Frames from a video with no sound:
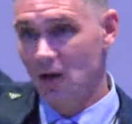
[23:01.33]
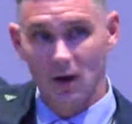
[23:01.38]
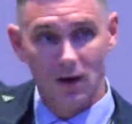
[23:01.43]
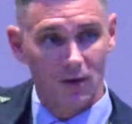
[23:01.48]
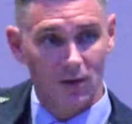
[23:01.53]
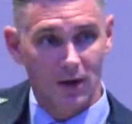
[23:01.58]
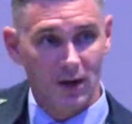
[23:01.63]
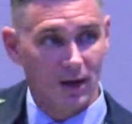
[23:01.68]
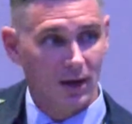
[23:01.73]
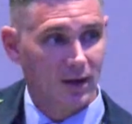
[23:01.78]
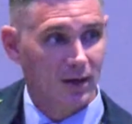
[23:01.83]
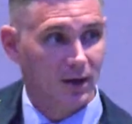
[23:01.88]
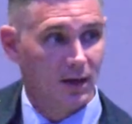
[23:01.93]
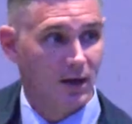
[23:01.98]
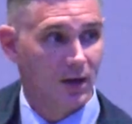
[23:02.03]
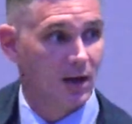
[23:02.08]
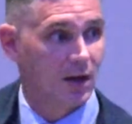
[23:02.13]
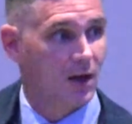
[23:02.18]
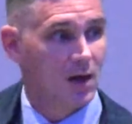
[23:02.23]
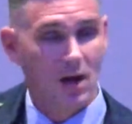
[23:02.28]
Okay.
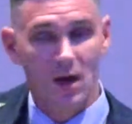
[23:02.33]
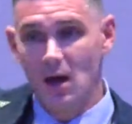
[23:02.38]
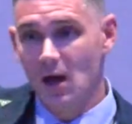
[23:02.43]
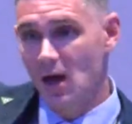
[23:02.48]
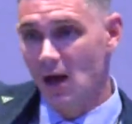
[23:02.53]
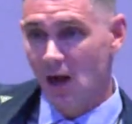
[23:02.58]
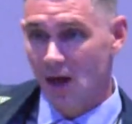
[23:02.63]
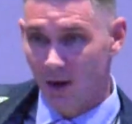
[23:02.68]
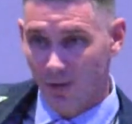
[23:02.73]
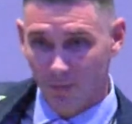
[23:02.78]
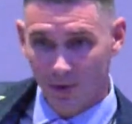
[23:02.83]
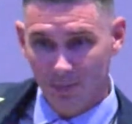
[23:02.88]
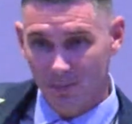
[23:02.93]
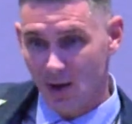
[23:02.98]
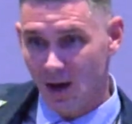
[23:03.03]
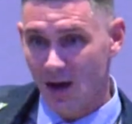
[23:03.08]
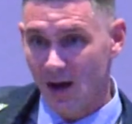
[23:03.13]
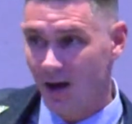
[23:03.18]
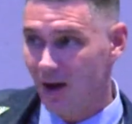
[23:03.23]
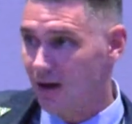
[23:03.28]
And we
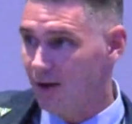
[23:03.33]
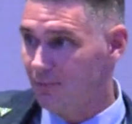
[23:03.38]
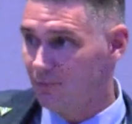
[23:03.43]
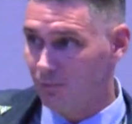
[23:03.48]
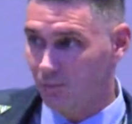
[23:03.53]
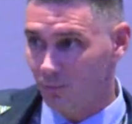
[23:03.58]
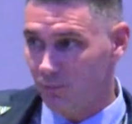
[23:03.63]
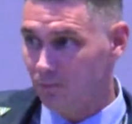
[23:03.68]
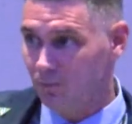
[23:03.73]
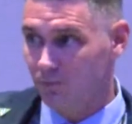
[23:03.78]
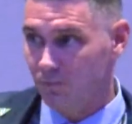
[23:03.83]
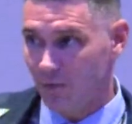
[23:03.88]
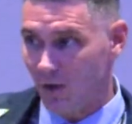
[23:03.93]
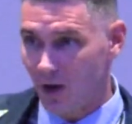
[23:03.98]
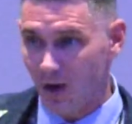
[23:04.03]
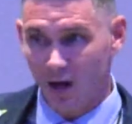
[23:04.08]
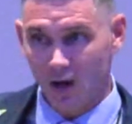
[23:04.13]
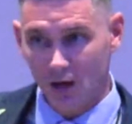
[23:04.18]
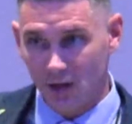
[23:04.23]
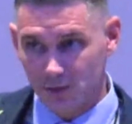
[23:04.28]
might have
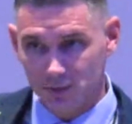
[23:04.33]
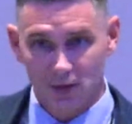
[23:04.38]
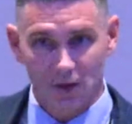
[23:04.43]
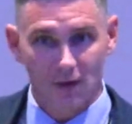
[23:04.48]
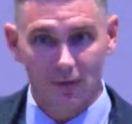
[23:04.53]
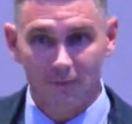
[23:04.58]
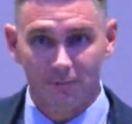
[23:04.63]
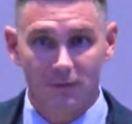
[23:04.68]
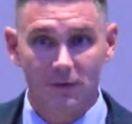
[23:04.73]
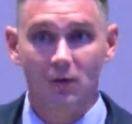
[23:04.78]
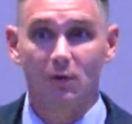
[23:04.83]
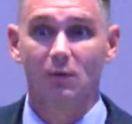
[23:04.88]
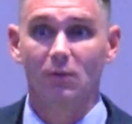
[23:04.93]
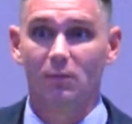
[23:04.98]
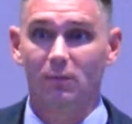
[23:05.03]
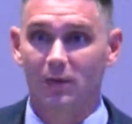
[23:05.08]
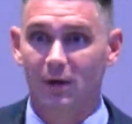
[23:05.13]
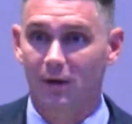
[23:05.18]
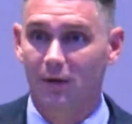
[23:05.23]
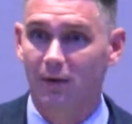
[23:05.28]
a
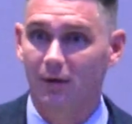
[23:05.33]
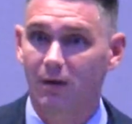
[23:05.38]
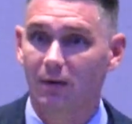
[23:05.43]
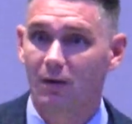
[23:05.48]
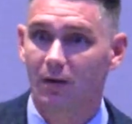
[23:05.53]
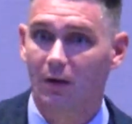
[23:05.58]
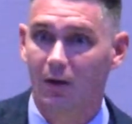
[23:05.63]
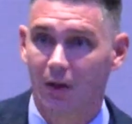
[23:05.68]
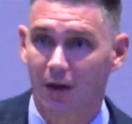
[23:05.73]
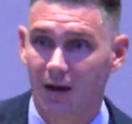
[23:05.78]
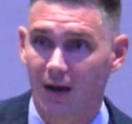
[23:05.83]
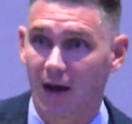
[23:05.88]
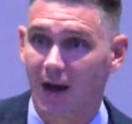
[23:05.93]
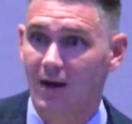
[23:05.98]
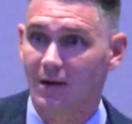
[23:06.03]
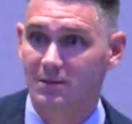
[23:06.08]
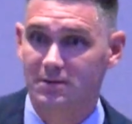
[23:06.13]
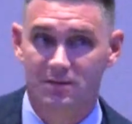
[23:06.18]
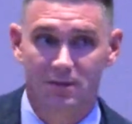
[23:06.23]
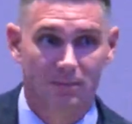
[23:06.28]
few that are in a
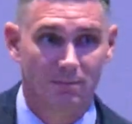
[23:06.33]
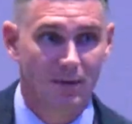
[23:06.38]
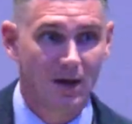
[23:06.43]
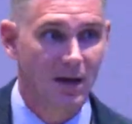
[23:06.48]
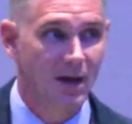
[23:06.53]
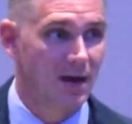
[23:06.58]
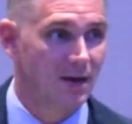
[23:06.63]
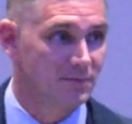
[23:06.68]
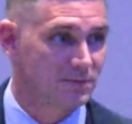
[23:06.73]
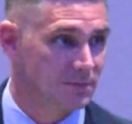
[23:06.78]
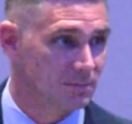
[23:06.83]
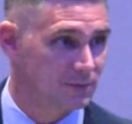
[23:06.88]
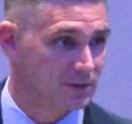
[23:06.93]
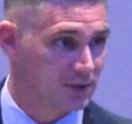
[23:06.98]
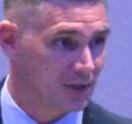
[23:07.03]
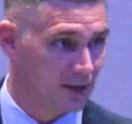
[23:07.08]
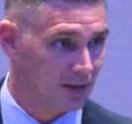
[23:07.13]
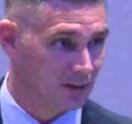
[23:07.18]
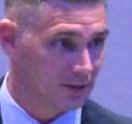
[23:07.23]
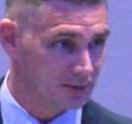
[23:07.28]
house that may have some
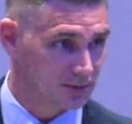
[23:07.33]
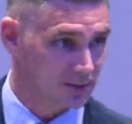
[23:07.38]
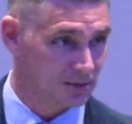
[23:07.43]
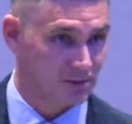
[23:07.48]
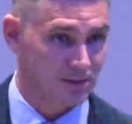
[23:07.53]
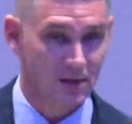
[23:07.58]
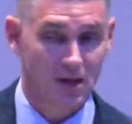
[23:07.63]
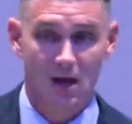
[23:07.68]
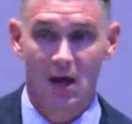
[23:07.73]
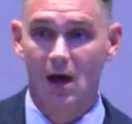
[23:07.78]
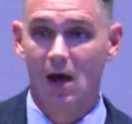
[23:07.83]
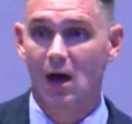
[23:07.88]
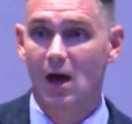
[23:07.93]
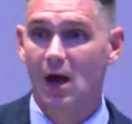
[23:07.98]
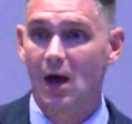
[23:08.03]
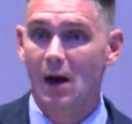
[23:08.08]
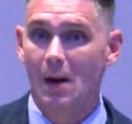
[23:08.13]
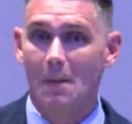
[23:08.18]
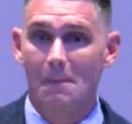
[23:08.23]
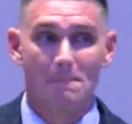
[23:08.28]
challenges.
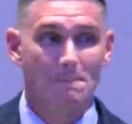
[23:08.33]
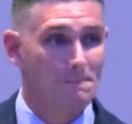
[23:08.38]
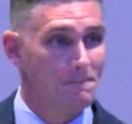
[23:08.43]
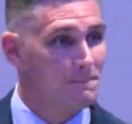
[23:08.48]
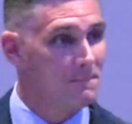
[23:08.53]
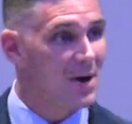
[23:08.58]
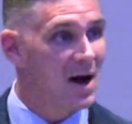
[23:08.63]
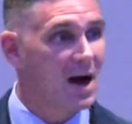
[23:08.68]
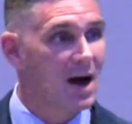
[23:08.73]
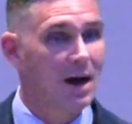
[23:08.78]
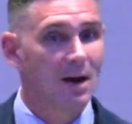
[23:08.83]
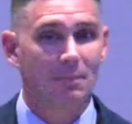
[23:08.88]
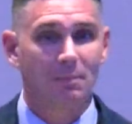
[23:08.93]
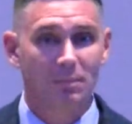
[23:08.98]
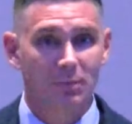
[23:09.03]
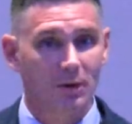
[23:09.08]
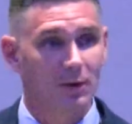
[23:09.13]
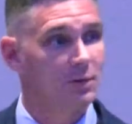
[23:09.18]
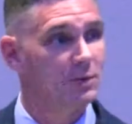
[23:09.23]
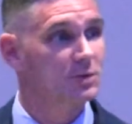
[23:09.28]
My
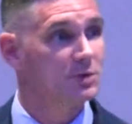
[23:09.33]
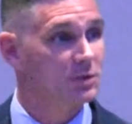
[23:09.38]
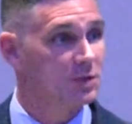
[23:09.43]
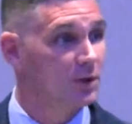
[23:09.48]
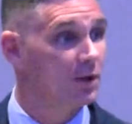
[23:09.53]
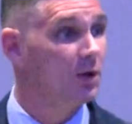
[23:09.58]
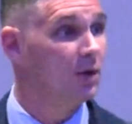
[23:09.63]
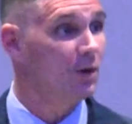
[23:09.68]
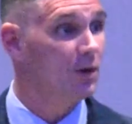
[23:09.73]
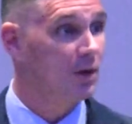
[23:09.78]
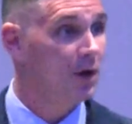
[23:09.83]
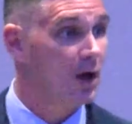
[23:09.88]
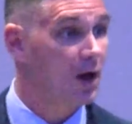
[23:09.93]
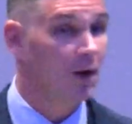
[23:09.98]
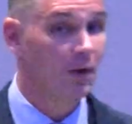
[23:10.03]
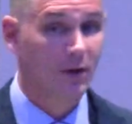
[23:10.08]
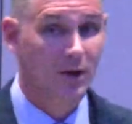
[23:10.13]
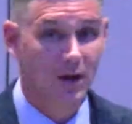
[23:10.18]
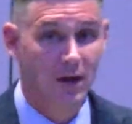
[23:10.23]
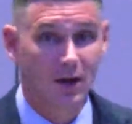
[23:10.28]
personal,
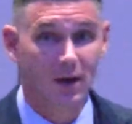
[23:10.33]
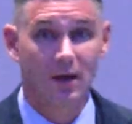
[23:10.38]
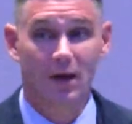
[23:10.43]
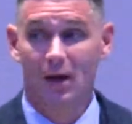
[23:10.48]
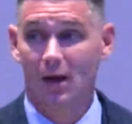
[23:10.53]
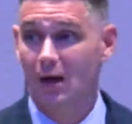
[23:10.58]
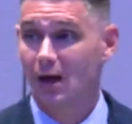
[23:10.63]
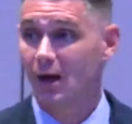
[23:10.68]
okay.